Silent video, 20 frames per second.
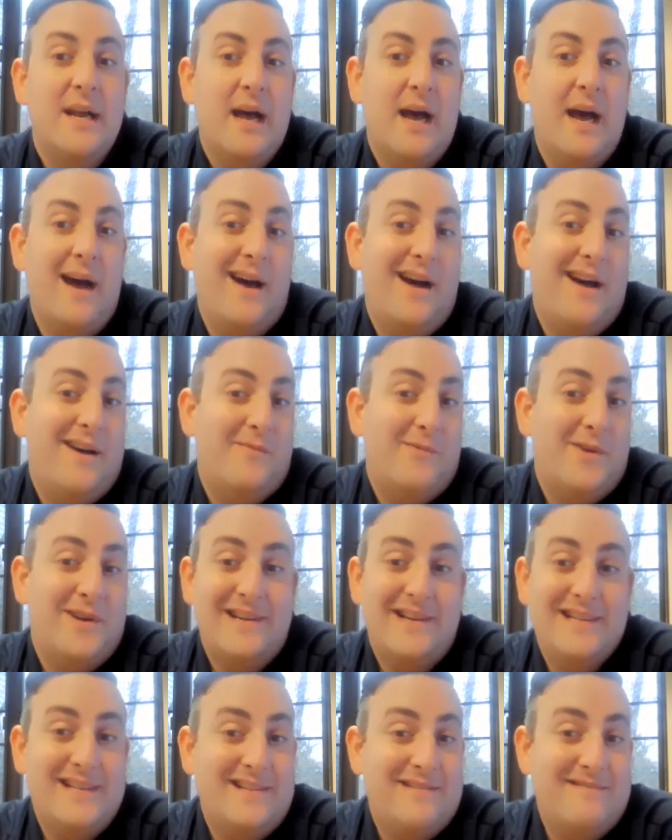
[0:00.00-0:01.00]
what
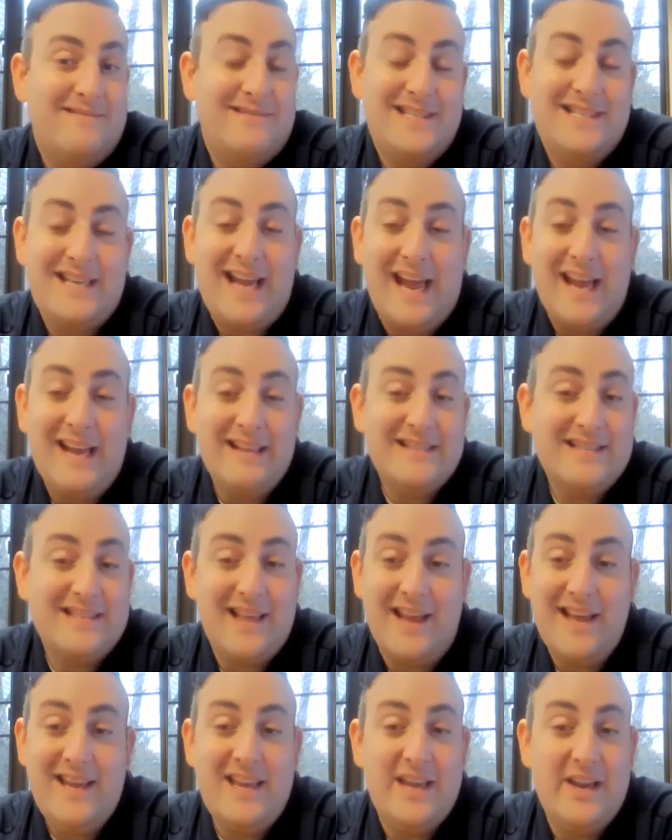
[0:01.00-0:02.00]
a day is
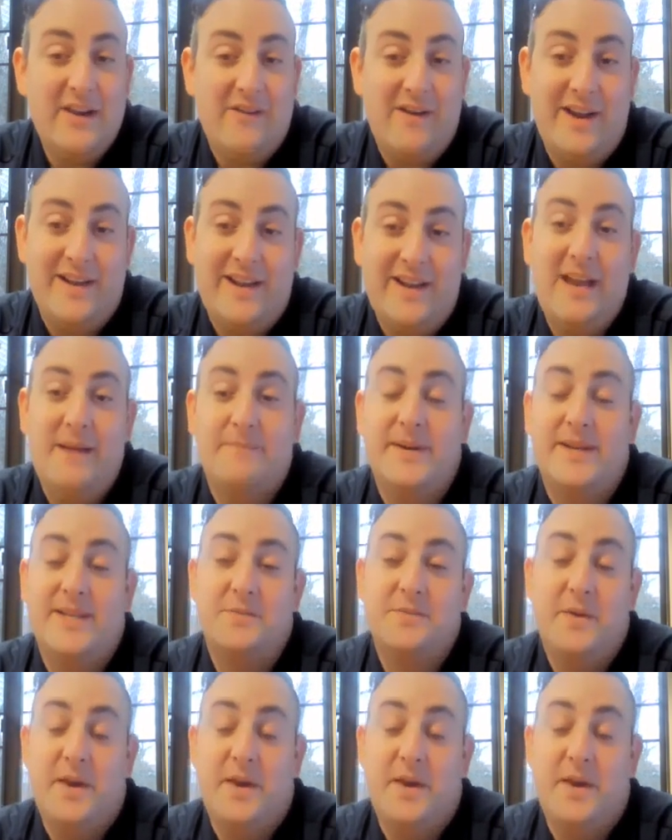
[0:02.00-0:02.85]
like here on campus.